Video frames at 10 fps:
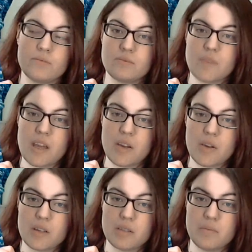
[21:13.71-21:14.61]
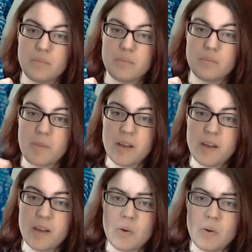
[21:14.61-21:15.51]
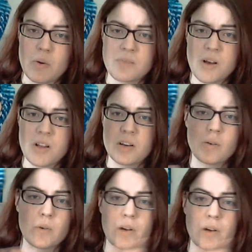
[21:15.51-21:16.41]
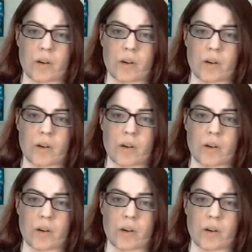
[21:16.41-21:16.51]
it could be bigger or smaller or